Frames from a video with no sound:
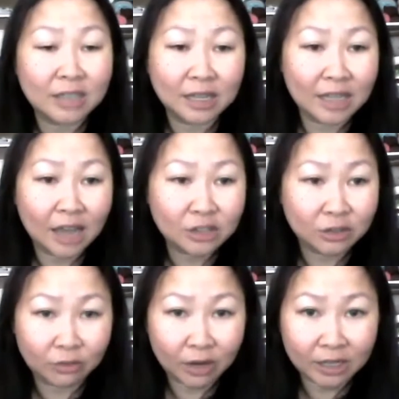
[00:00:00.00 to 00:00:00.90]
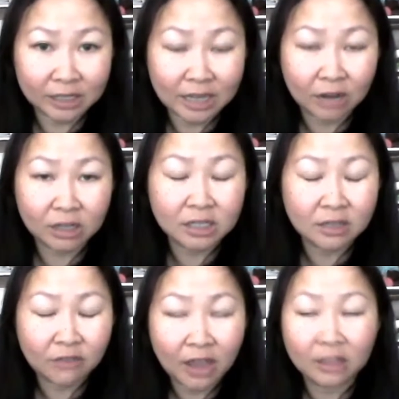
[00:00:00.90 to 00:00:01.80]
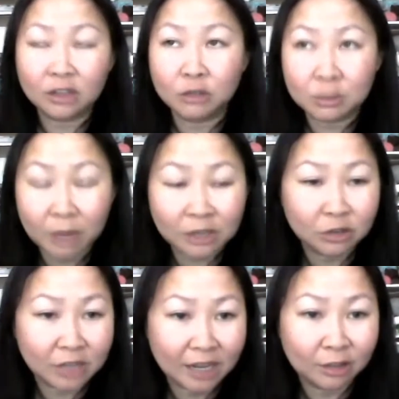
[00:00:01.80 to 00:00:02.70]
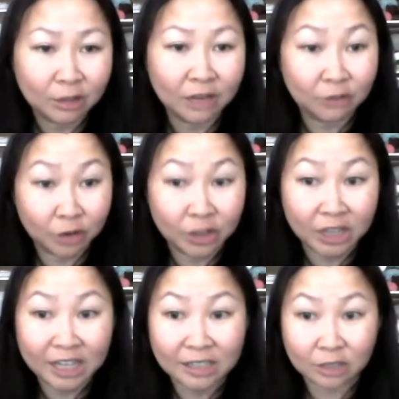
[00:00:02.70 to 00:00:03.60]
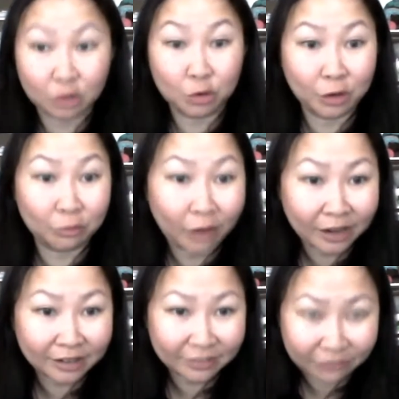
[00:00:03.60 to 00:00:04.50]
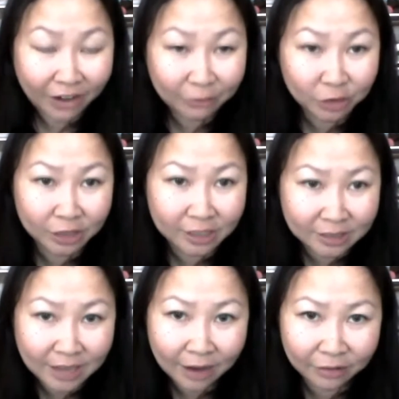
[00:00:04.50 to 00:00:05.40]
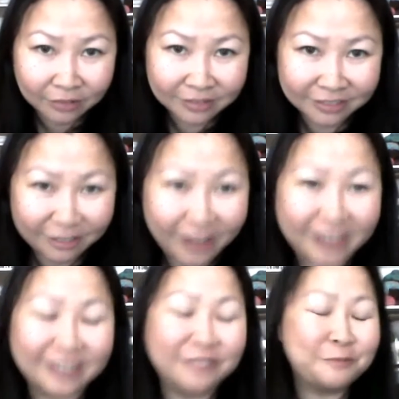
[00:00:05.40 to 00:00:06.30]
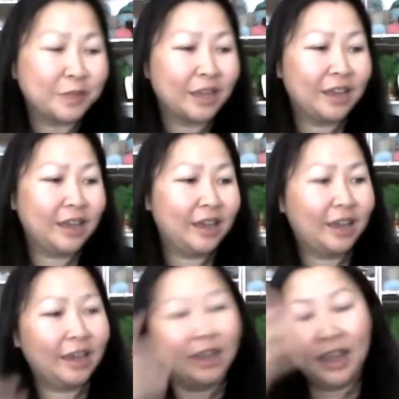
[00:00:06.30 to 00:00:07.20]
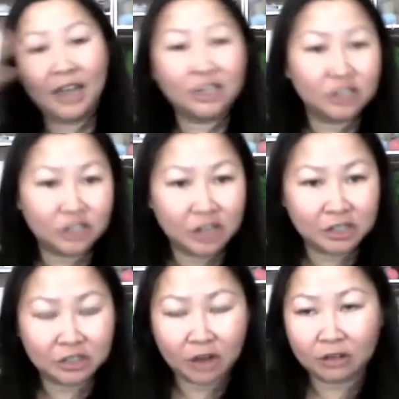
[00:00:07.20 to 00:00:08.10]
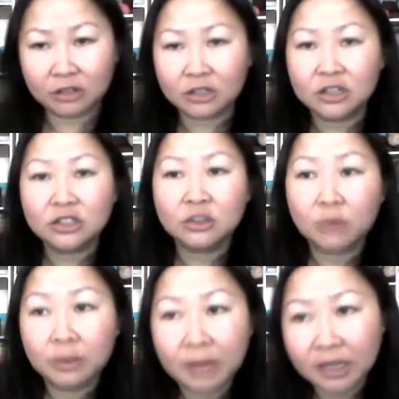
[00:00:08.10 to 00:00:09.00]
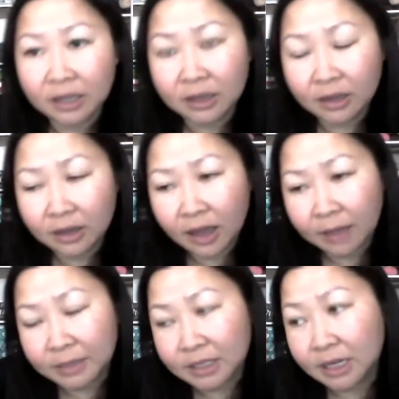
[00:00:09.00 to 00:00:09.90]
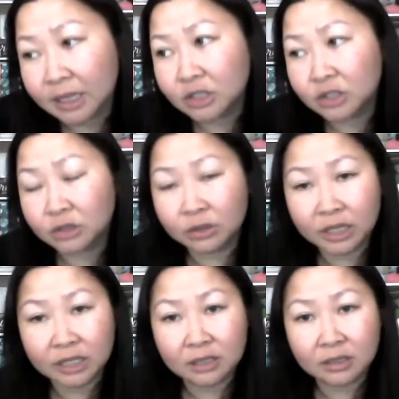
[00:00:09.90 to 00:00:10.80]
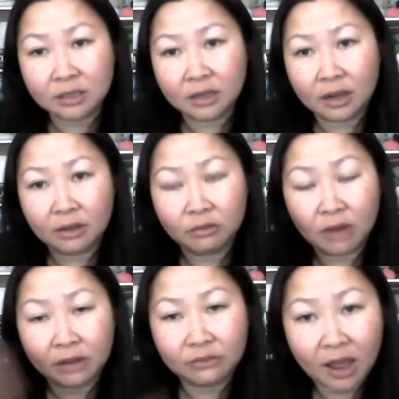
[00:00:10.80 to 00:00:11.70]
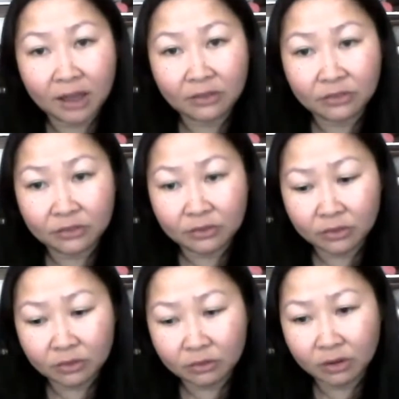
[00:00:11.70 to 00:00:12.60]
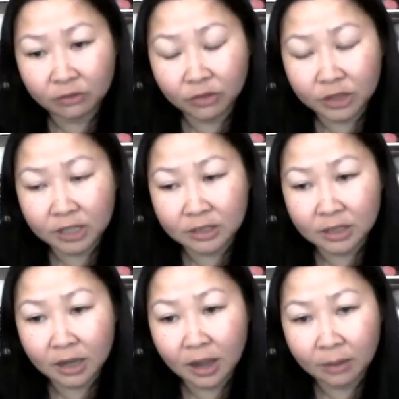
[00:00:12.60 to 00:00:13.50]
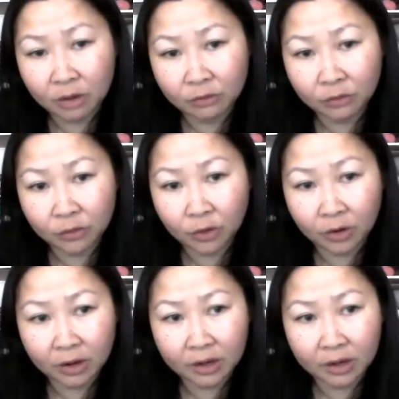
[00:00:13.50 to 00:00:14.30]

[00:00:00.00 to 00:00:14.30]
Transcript: the action of writing it down. It's the fact that you spend your day looking for good things. So you can write 5 good things down, right? And it just changes your outlook. So one of my habits that I do is write 5 grateful things I'm grateful for,